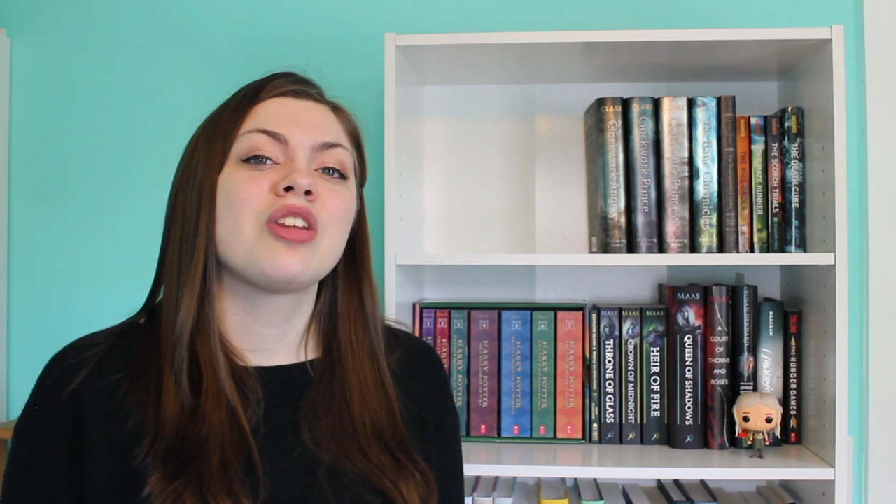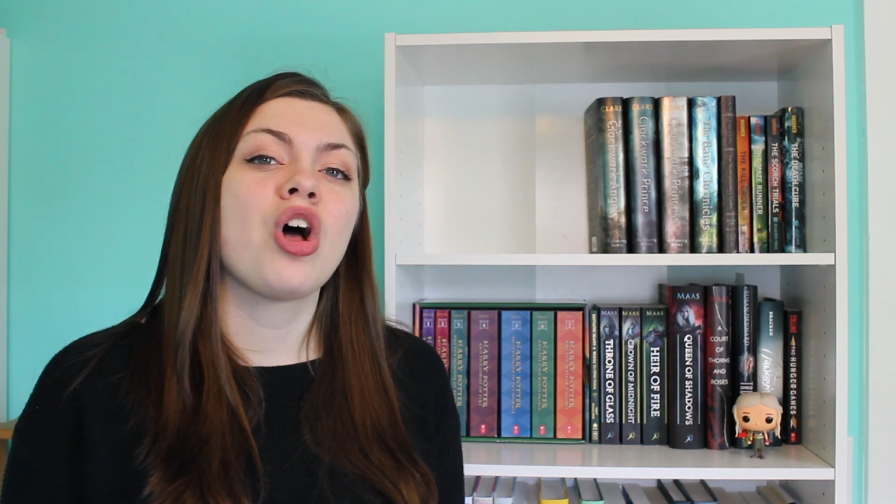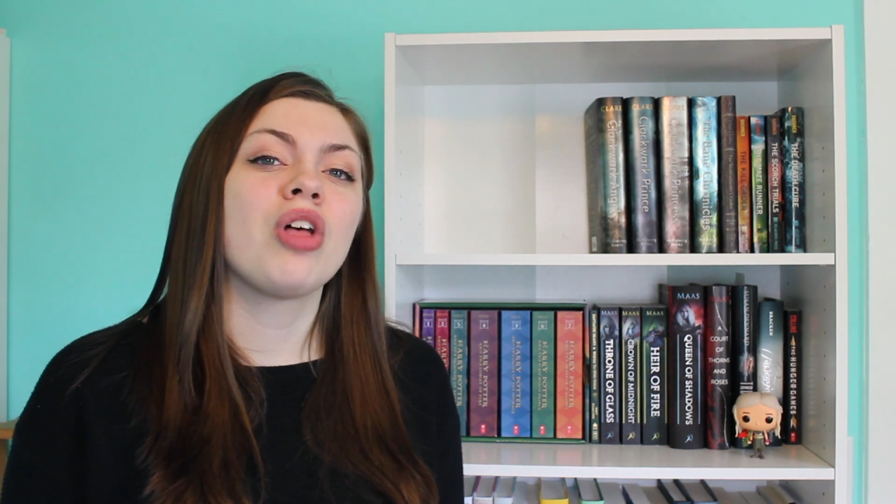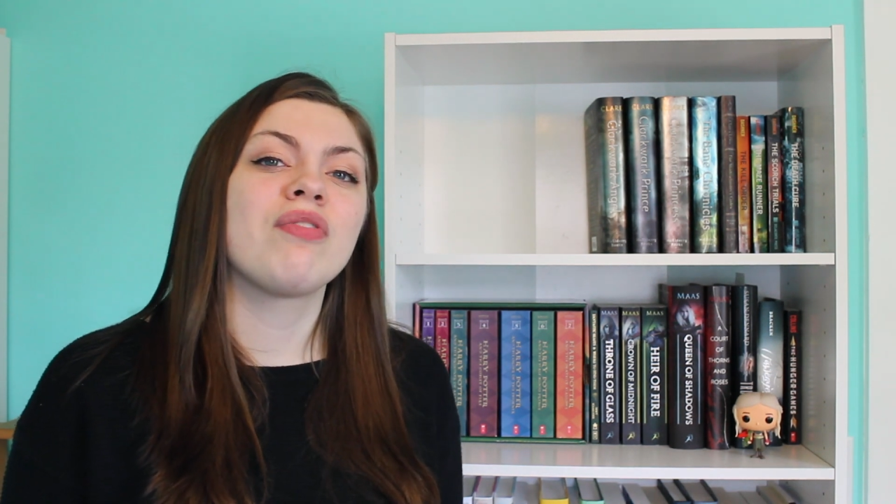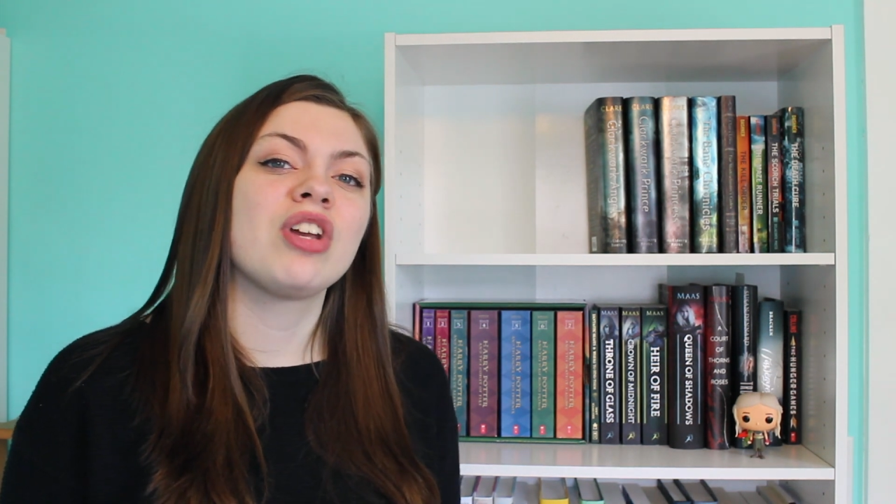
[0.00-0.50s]
and
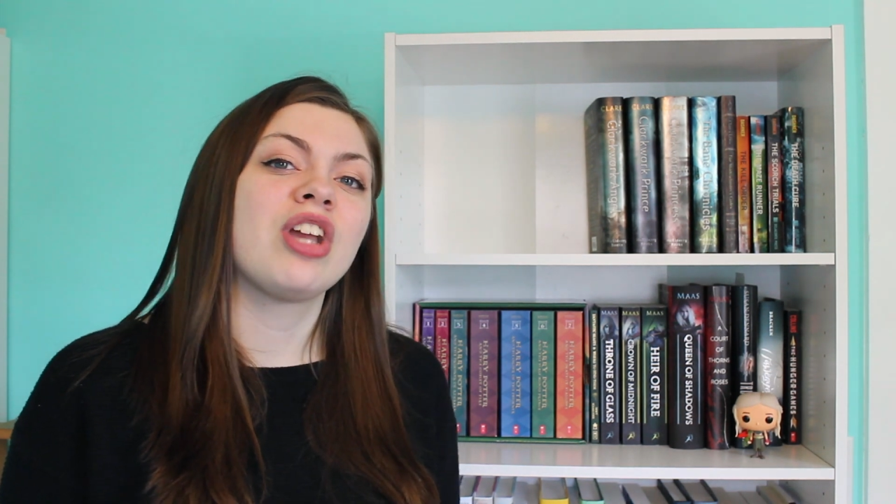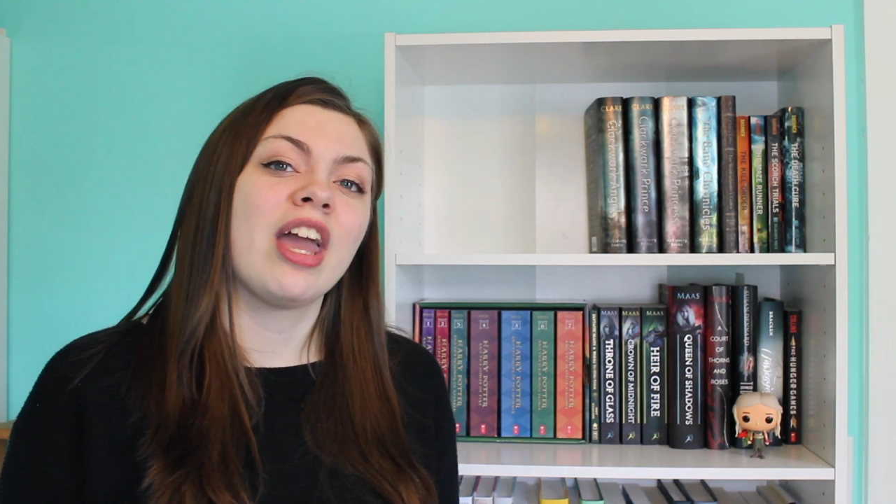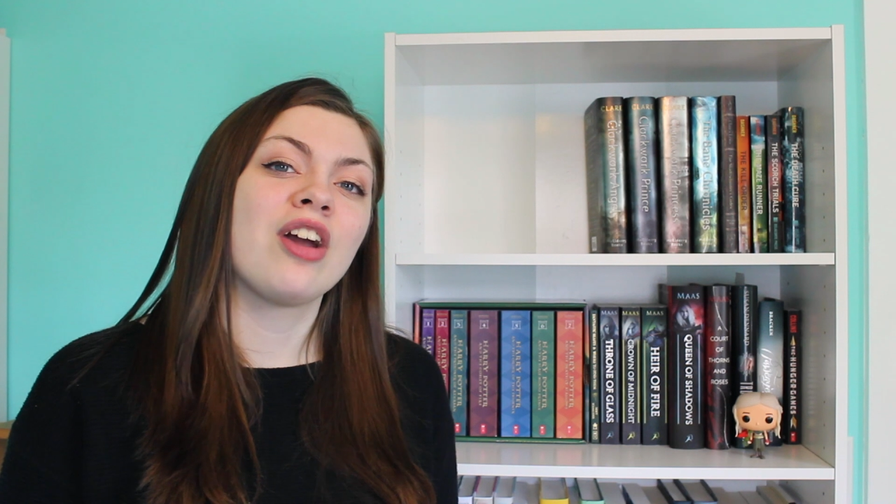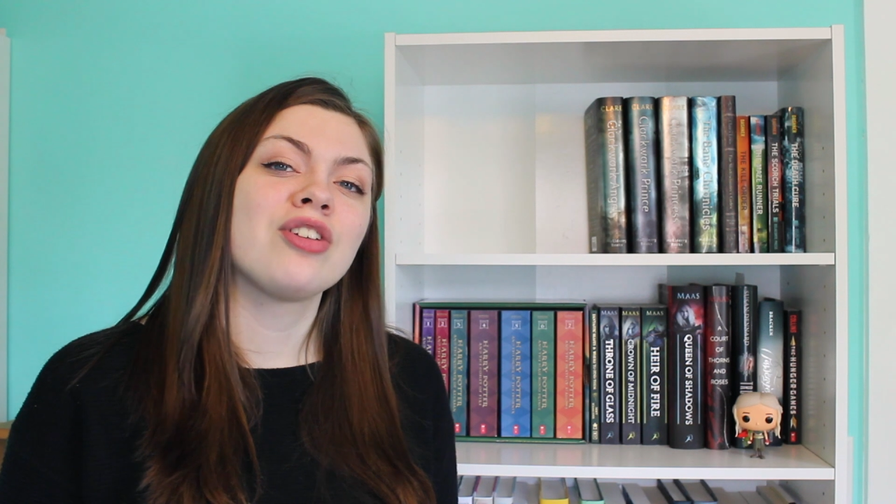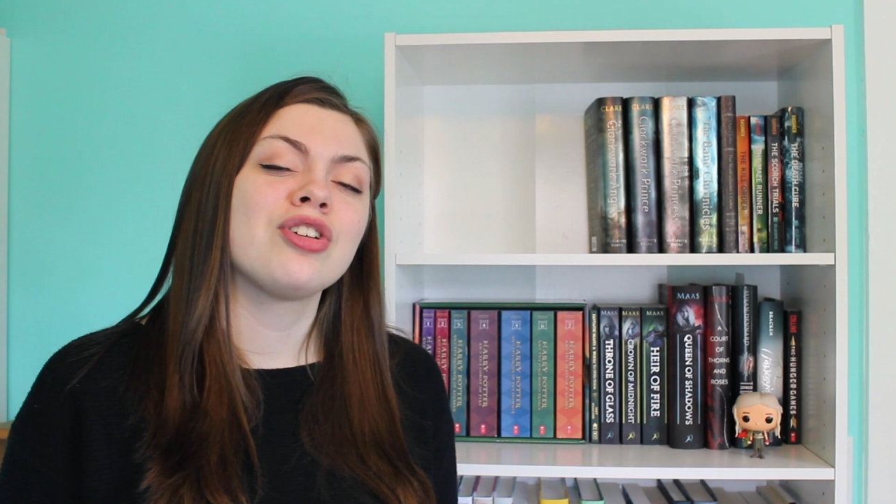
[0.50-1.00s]
all of the
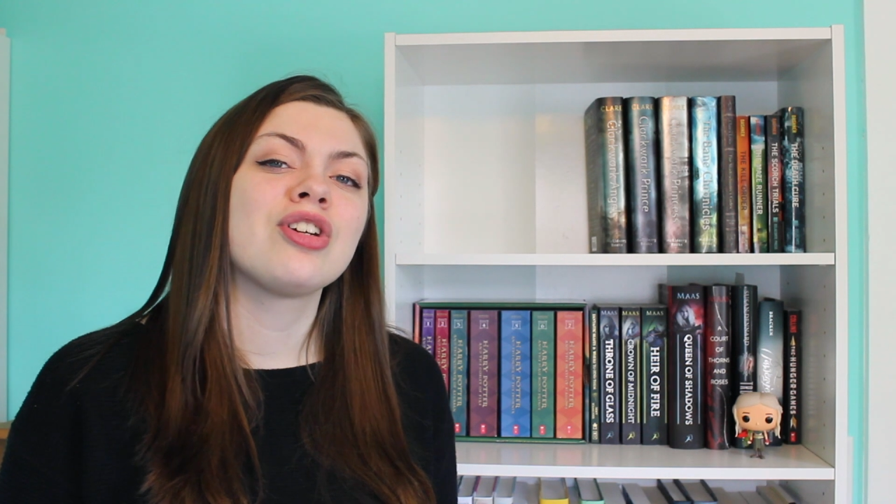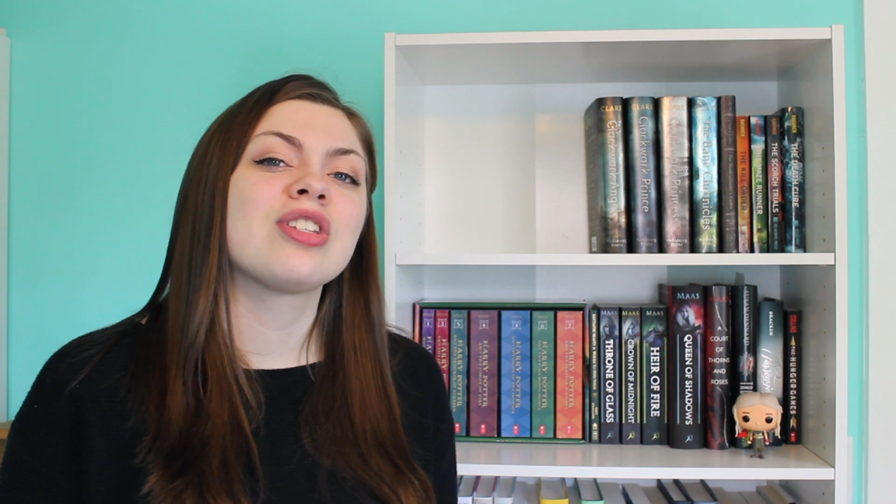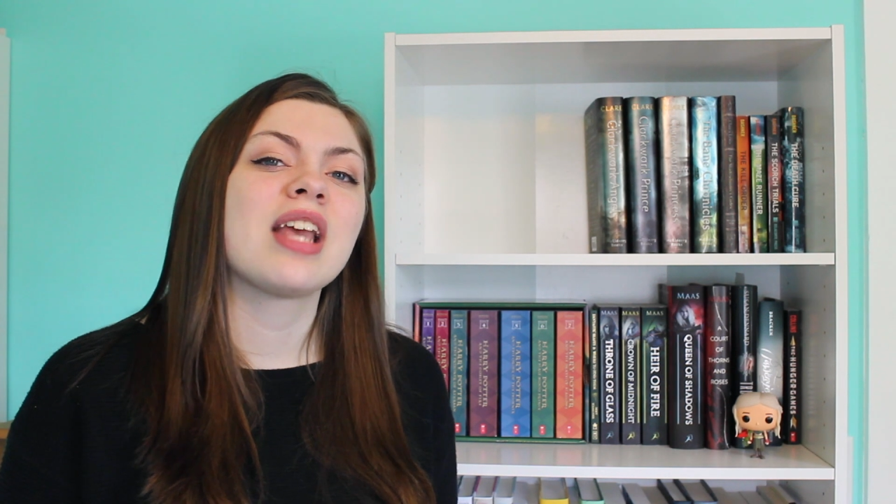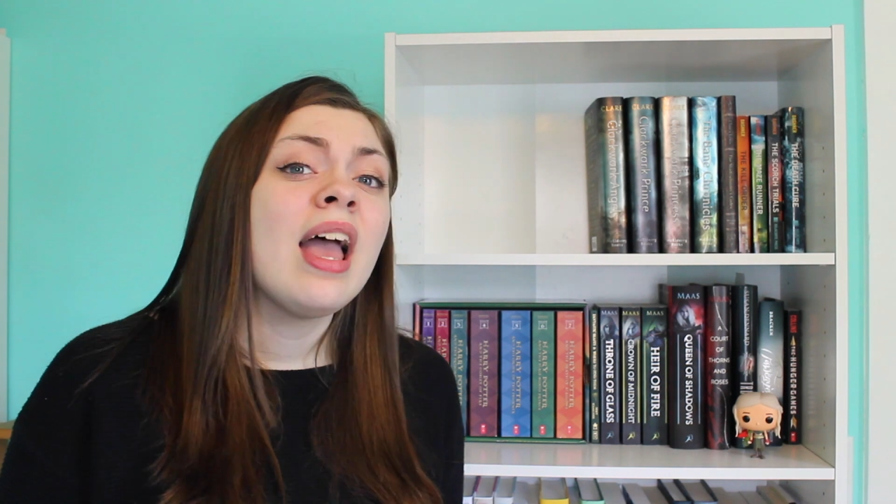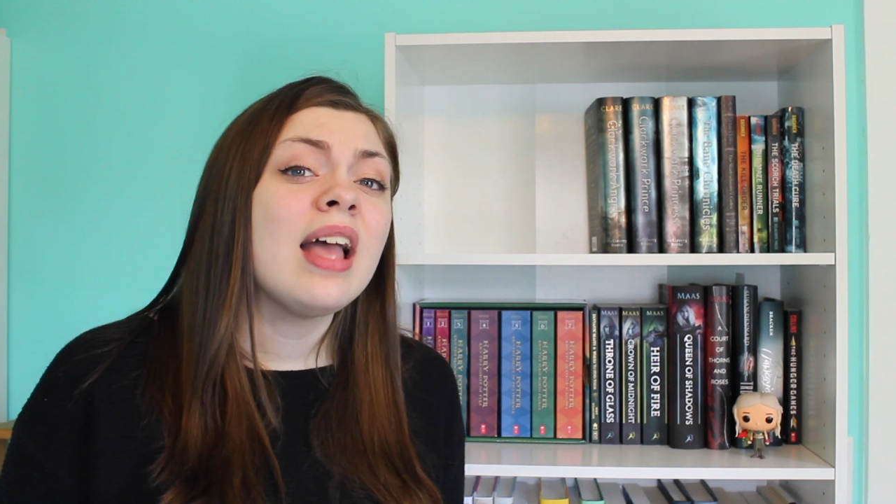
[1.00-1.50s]
characters.